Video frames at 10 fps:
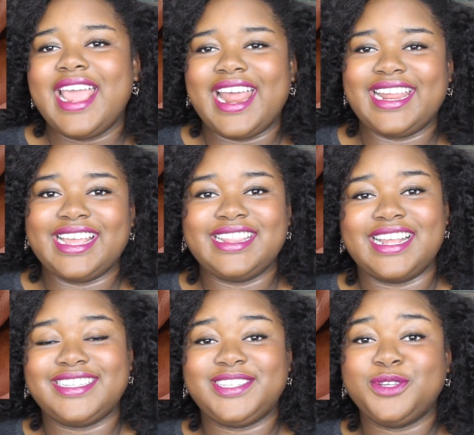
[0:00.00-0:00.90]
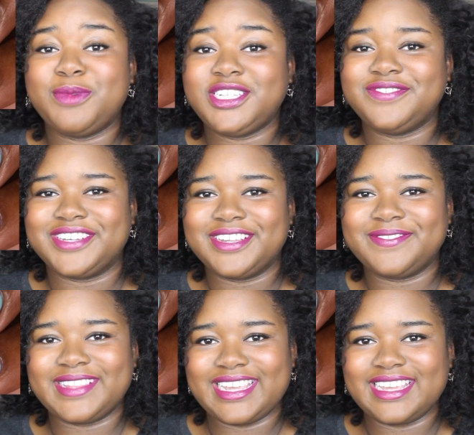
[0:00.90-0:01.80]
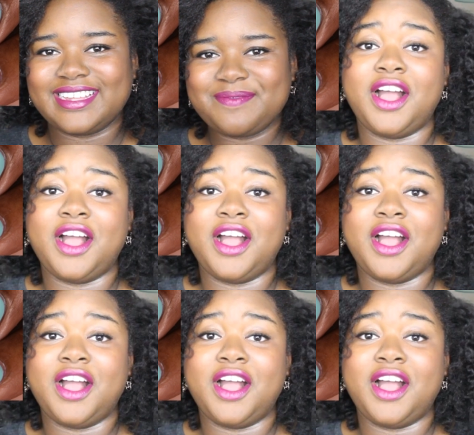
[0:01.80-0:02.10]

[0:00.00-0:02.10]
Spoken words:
And again, that's Too Much of a Good Fling.